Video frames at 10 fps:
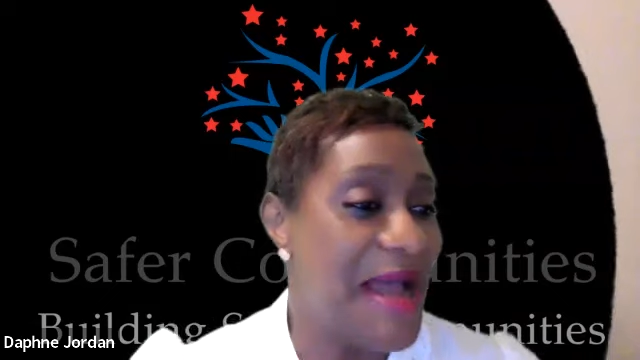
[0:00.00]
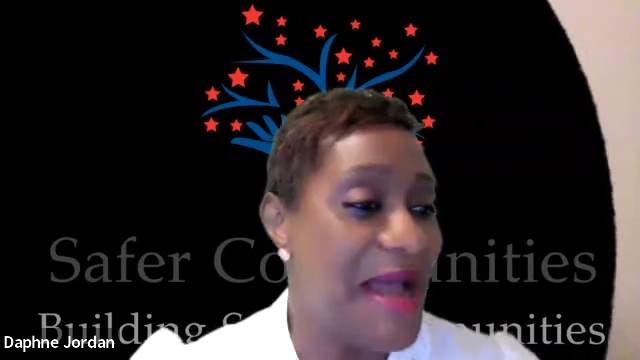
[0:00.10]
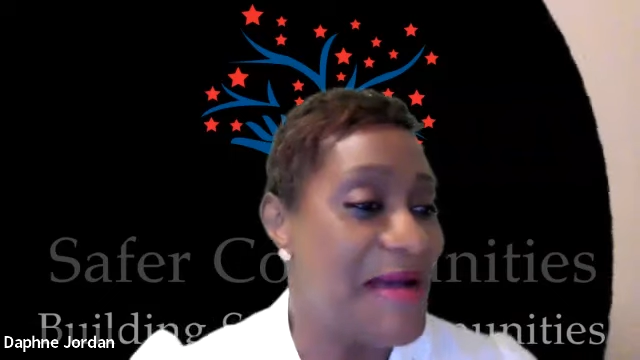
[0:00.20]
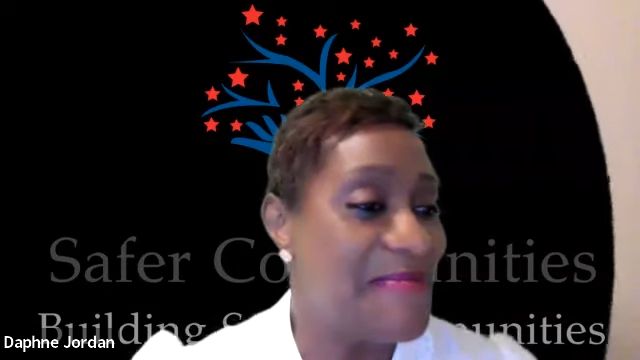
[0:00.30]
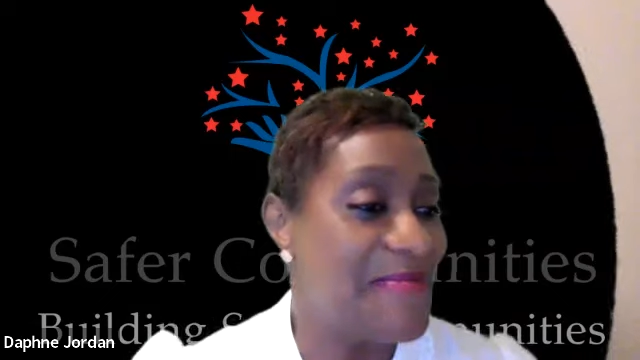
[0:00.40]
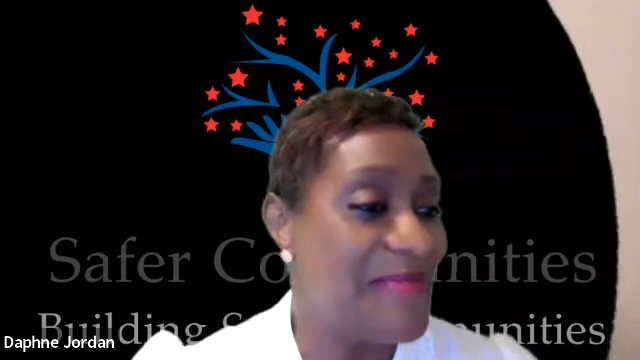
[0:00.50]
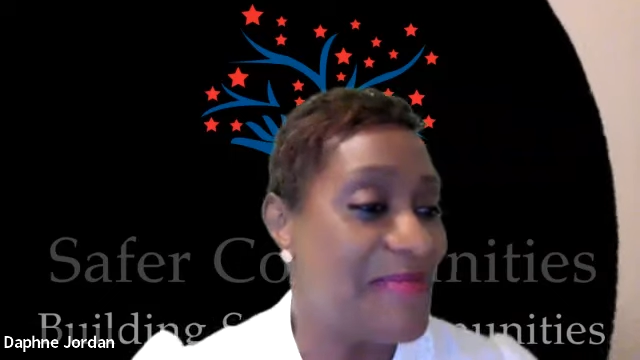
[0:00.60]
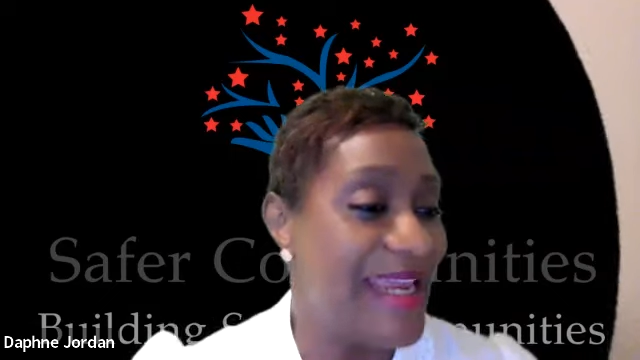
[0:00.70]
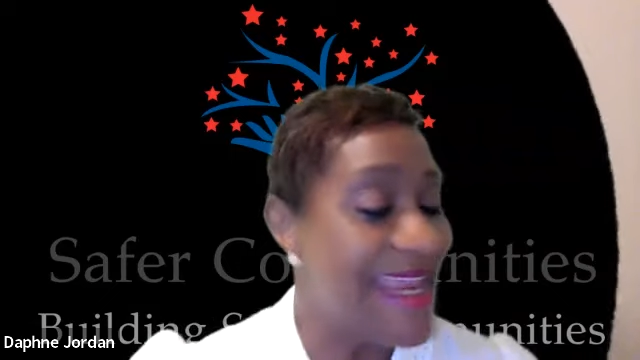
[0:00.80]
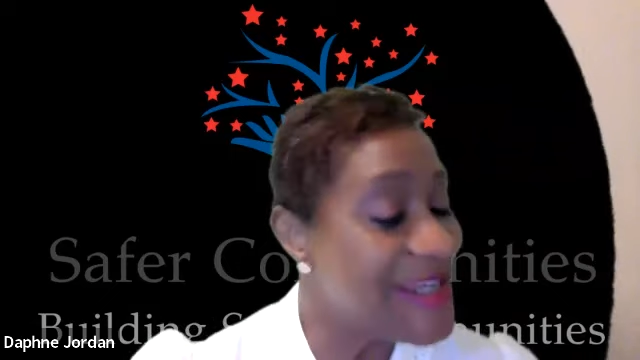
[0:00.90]
um,
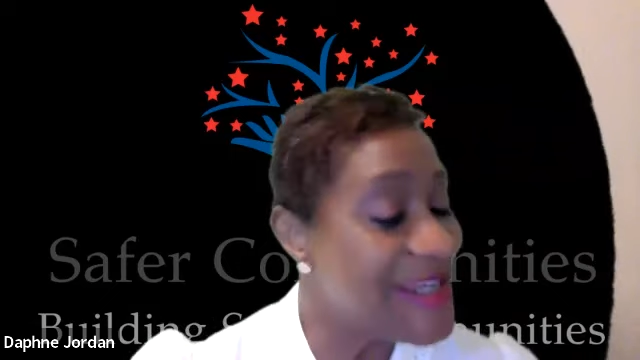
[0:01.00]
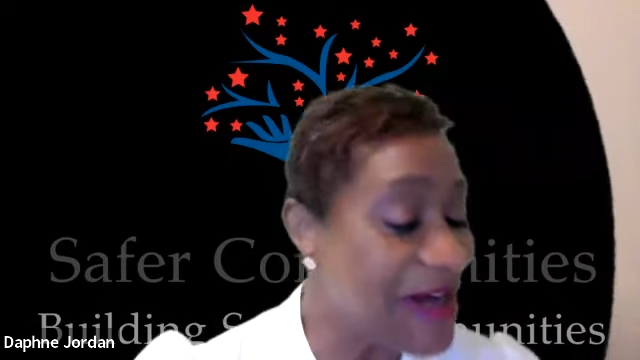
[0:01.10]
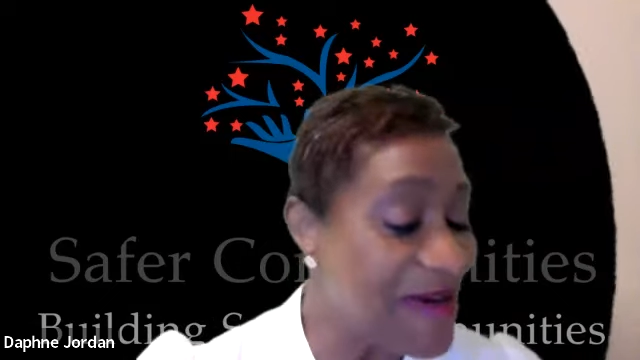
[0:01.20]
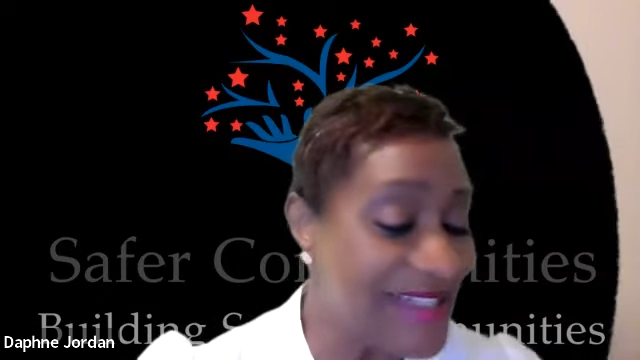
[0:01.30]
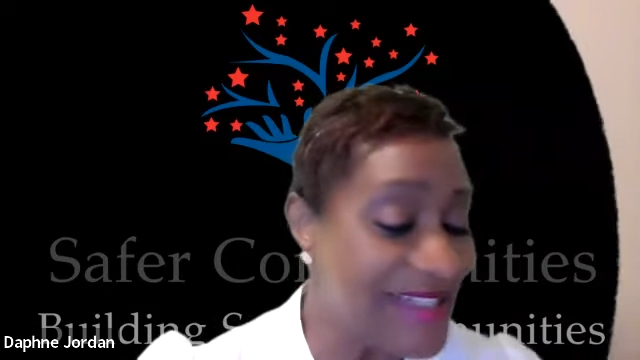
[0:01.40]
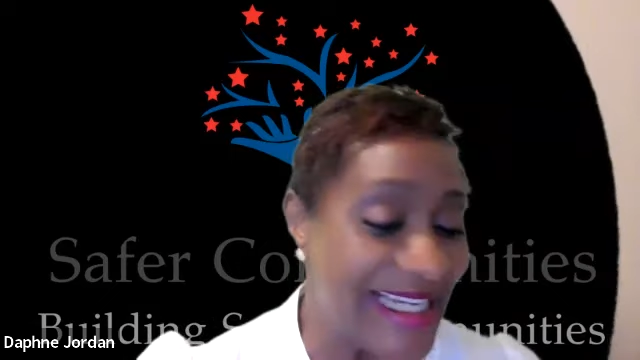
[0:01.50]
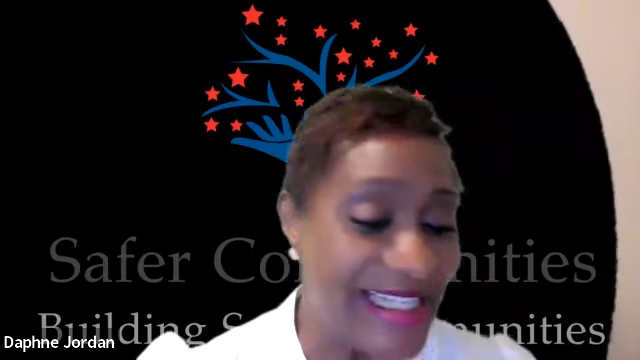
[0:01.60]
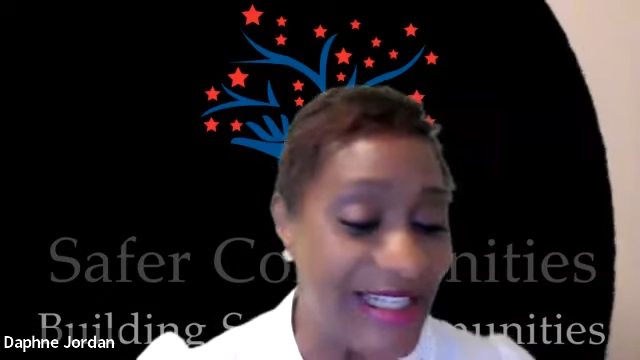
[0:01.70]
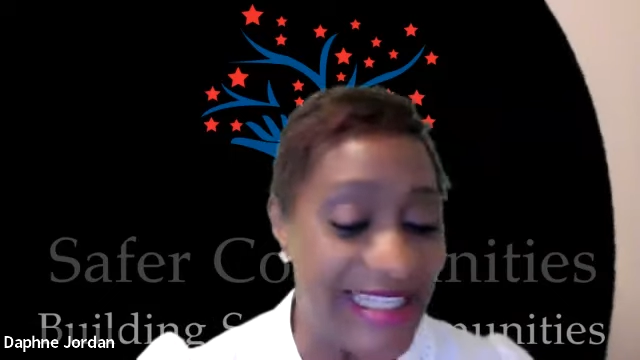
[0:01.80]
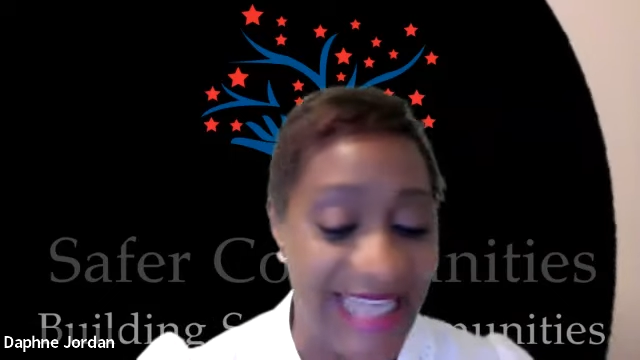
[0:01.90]
end our conversation
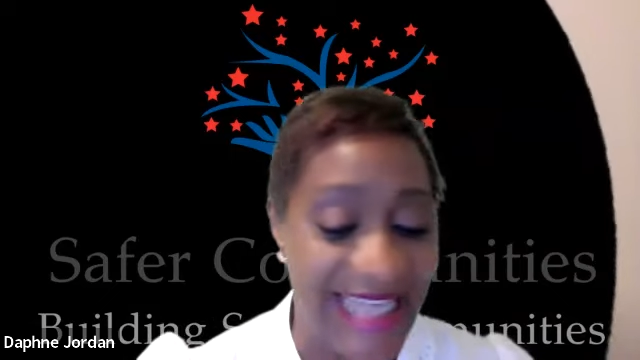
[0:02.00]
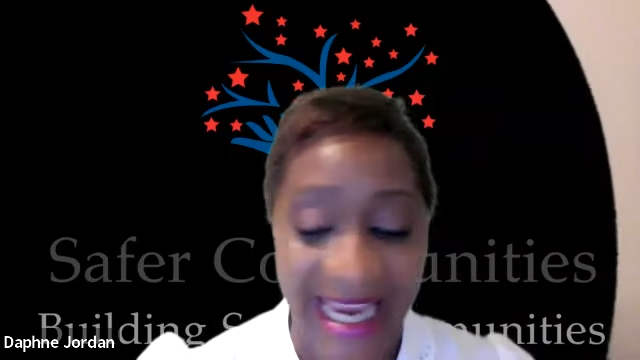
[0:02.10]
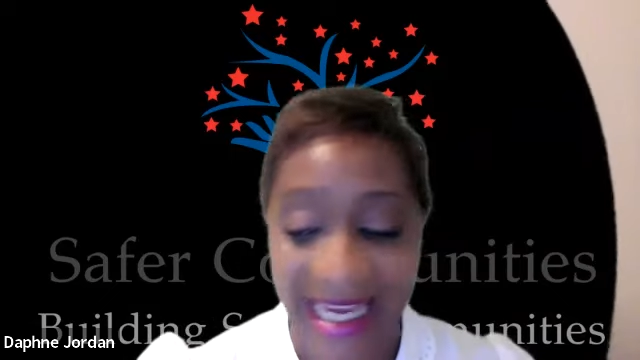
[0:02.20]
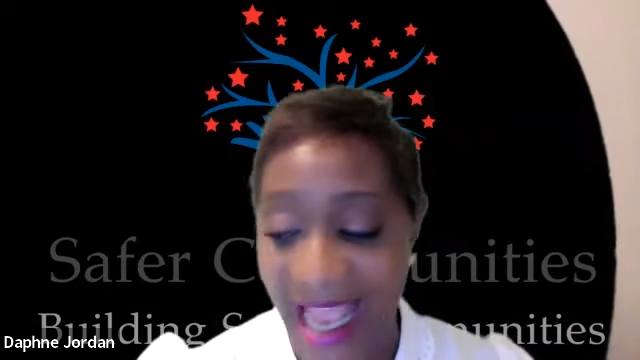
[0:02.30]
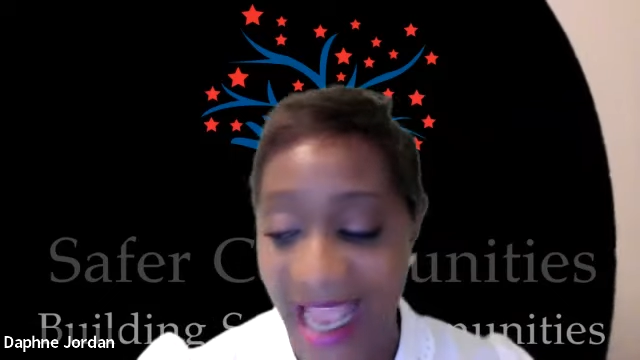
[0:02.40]
on tonight.